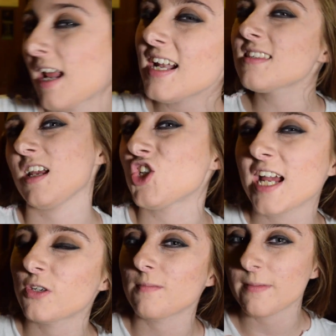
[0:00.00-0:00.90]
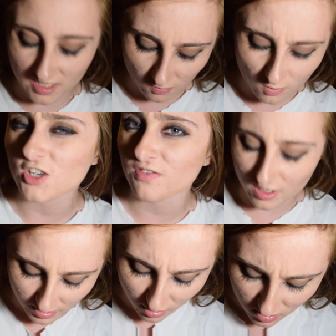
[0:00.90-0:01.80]
It kind of has like a shine to it in my opinion when you watch the
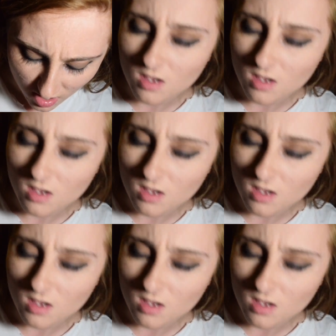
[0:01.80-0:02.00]
video really closely.